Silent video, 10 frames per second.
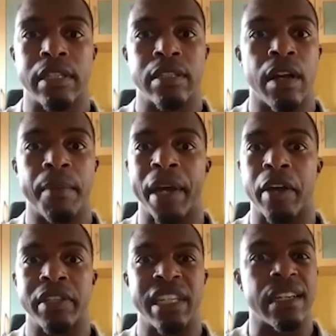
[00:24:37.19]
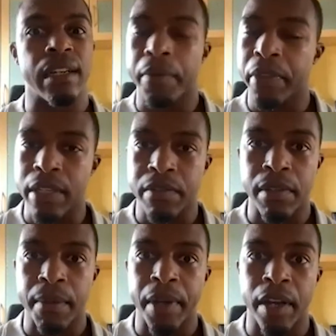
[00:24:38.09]
It's not about digging up things
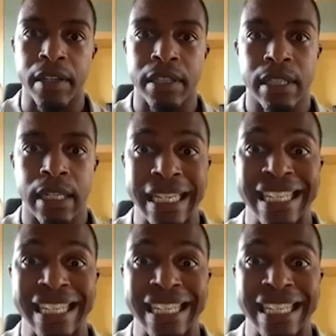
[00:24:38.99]
from the past.